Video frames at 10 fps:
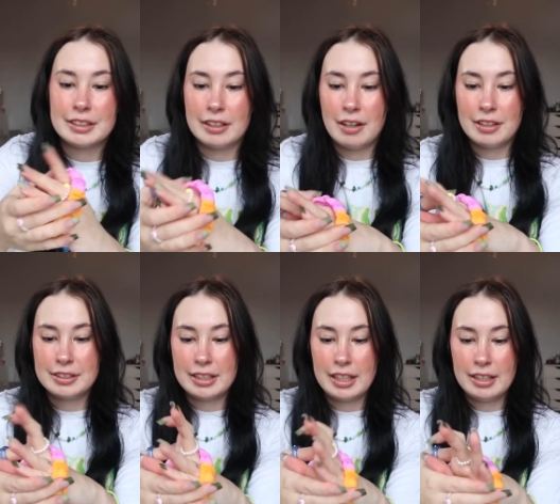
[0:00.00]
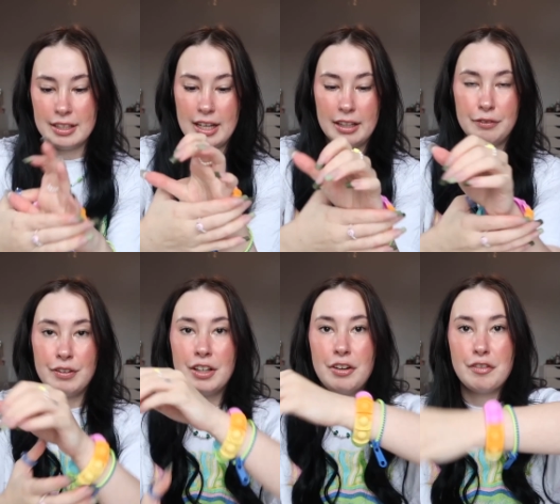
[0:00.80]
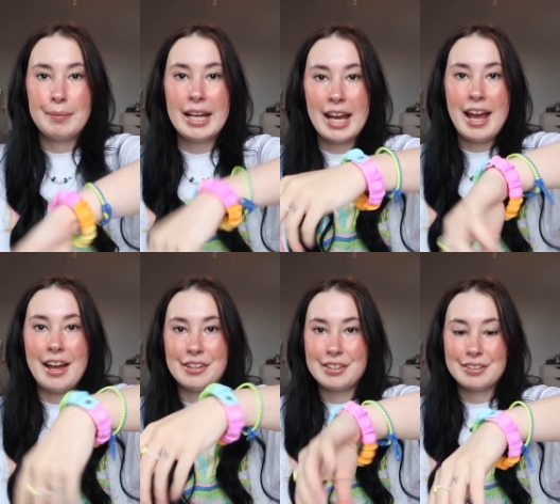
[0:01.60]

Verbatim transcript: and honestly, I could fit it over my hand.